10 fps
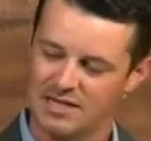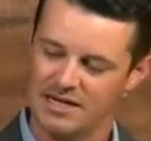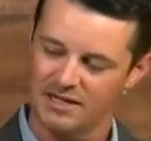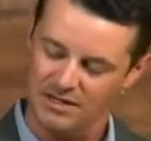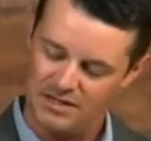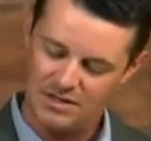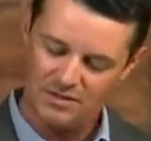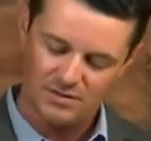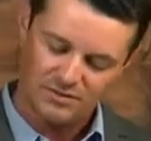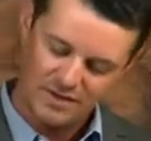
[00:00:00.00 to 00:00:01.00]
link,
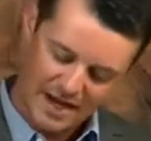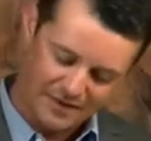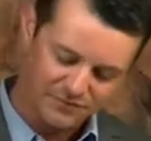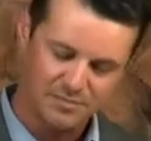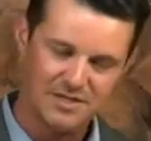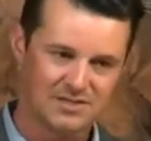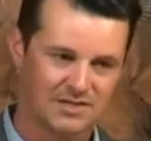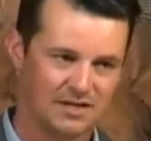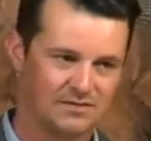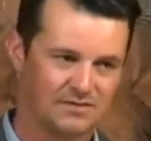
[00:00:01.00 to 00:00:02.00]
they have to be
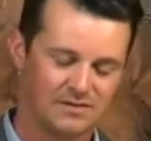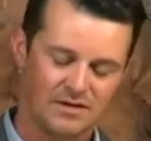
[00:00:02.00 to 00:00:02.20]
sent.